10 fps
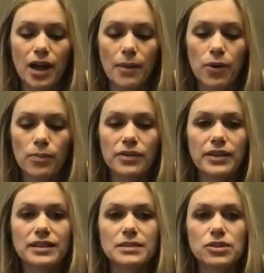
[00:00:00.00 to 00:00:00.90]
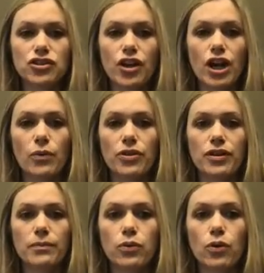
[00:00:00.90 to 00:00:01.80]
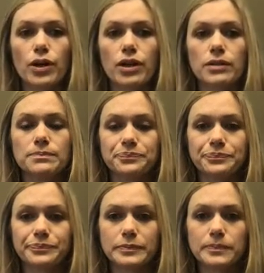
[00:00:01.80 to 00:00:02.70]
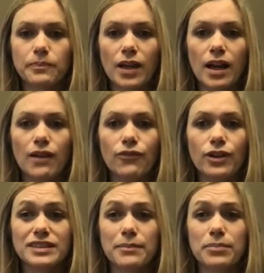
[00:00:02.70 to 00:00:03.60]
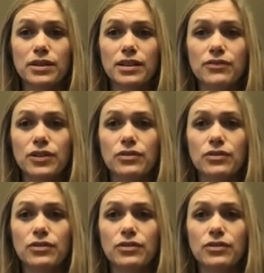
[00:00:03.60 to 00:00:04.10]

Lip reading: appropriate things to be sharing with an employer. For example, if